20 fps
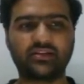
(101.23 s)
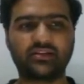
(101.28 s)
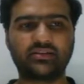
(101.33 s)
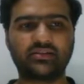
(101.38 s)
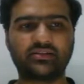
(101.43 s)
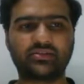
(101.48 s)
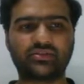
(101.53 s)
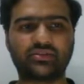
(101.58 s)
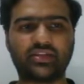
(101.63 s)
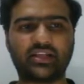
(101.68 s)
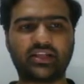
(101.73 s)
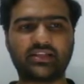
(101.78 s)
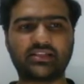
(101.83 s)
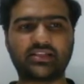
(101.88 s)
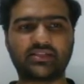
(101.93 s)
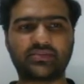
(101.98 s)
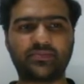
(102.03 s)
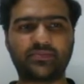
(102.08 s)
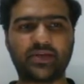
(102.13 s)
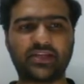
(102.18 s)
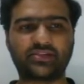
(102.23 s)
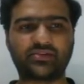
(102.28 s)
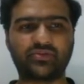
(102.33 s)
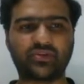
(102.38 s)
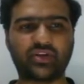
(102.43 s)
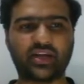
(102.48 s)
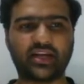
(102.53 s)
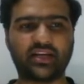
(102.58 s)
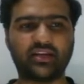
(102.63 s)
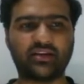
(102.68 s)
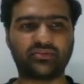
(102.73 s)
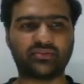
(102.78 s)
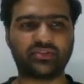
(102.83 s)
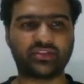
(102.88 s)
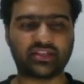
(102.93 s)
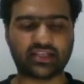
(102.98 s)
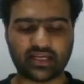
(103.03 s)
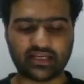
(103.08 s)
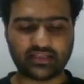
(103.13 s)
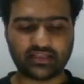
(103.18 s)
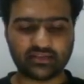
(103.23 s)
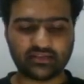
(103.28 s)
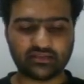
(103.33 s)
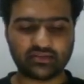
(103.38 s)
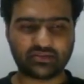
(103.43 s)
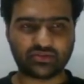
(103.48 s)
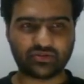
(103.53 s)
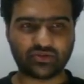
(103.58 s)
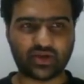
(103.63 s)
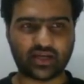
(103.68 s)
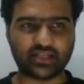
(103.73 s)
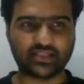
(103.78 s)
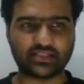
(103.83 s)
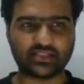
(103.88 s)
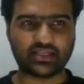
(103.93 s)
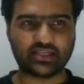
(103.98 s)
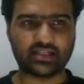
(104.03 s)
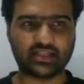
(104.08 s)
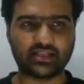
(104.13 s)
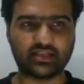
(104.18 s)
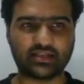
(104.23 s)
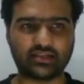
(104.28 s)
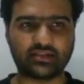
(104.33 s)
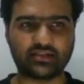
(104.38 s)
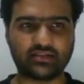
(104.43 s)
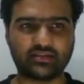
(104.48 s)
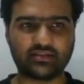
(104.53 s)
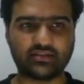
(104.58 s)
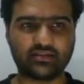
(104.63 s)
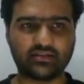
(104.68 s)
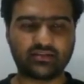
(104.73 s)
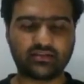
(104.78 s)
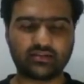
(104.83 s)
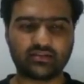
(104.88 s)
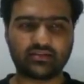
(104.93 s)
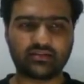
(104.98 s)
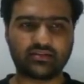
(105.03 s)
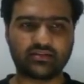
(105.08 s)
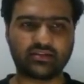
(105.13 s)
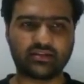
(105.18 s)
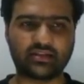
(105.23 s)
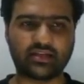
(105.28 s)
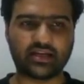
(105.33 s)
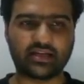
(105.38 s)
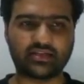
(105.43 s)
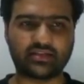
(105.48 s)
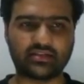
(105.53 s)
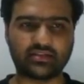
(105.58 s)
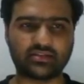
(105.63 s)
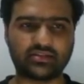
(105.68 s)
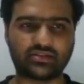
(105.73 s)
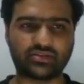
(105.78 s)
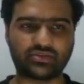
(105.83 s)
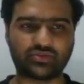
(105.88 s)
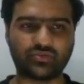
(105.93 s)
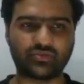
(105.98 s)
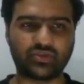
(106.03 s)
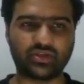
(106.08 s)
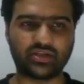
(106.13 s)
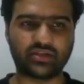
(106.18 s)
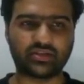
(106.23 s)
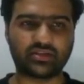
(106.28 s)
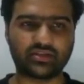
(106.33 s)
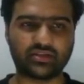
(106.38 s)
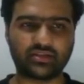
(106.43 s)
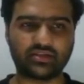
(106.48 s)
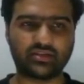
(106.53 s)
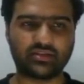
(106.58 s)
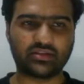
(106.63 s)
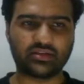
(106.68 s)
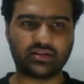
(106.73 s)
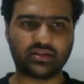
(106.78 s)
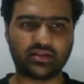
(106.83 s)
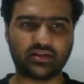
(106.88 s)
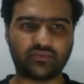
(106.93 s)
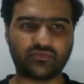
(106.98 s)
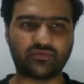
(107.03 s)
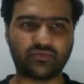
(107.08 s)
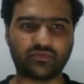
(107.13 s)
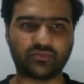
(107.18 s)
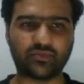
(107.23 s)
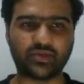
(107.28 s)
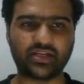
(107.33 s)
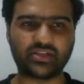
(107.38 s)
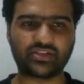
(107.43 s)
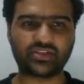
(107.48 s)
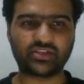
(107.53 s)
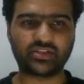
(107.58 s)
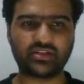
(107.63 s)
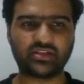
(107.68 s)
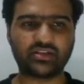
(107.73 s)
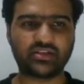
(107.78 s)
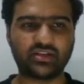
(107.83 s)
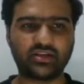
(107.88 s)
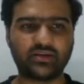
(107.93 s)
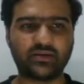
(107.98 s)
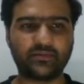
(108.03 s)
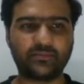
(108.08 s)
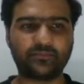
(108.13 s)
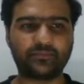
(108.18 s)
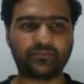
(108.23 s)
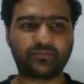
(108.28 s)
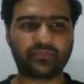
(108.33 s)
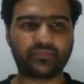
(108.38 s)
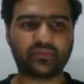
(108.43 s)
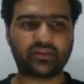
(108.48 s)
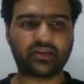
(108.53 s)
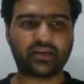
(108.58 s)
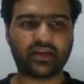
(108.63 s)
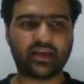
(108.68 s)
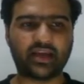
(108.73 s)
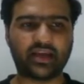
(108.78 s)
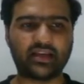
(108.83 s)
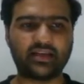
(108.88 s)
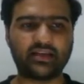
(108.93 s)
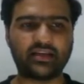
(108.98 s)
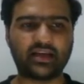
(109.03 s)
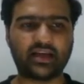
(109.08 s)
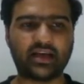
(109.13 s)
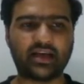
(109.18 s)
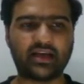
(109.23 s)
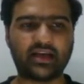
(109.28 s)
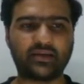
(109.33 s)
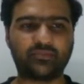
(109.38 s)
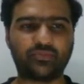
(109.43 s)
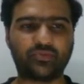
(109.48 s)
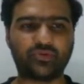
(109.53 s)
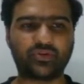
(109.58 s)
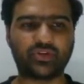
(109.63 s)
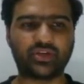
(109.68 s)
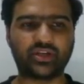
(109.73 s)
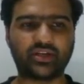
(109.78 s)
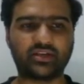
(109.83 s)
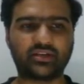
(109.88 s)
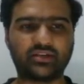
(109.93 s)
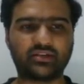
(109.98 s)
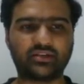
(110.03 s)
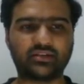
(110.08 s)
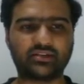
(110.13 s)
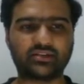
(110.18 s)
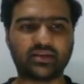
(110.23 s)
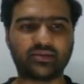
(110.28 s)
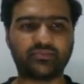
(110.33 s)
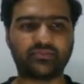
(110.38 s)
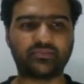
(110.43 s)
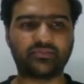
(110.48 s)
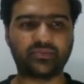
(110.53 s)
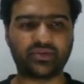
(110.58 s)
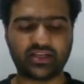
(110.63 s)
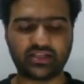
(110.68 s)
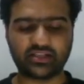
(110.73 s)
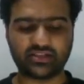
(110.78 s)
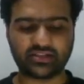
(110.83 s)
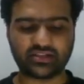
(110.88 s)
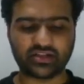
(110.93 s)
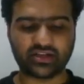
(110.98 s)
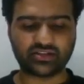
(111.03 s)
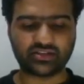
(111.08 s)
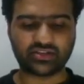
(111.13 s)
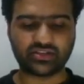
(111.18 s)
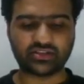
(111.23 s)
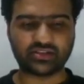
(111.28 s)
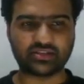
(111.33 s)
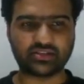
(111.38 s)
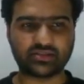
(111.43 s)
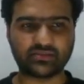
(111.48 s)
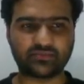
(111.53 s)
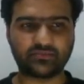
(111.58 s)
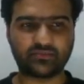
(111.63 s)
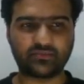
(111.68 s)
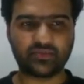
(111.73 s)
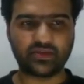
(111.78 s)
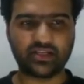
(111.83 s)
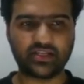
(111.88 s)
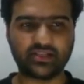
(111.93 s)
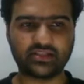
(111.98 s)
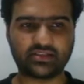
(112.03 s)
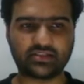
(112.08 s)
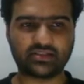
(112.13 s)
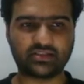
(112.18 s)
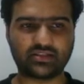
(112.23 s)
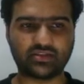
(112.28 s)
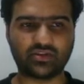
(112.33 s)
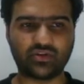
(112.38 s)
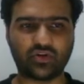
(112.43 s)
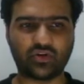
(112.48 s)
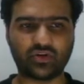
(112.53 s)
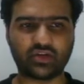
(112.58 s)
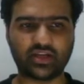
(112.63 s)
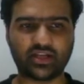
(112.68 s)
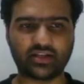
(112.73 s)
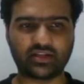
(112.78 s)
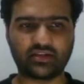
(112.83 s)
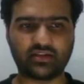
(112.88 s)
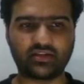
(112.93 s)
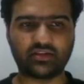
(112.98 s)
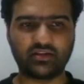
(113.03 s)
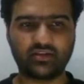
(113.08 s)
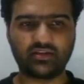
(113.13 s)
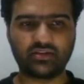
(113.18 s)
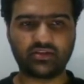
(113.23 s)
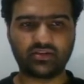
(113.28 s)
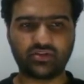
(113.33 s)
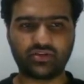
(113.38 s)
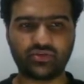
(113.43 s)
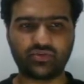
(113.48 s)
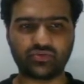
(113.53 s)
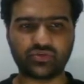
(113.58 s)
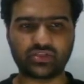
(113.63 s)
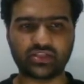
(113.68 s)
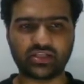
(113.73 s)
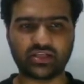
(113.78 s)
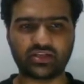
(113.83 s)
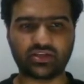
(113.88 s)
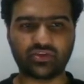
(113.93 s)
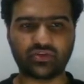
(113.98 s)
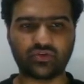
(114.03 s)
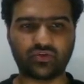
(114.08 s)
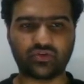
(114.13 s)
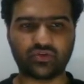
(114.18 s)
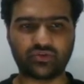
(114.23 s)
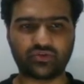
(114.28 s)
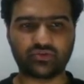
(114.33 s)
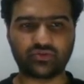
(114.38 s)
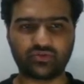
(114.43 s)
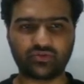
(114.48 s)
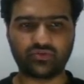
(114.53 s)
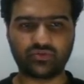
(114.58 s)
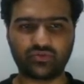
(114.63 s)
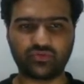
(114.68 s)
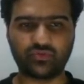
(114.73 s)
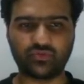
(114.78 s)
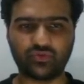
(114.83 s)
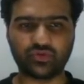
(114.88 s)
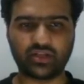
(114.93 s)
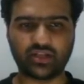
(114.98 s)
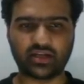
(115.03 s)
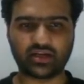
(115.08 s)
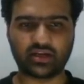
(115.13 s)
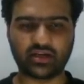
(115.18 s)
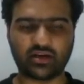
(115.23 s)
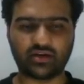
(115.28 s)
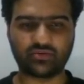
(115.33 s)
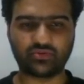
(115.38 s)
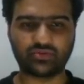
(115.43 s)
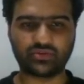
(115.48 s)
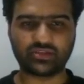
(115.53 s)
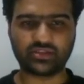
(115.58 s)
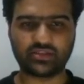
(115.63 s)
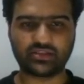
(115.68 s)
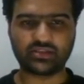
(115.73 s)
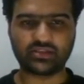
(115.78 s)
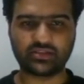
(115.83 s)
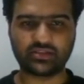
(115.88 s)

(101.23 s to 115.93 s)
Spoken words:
So there is a space to write down the title. So I say that the title is student information, and I put in some instructions. Please log in using your Google accounts.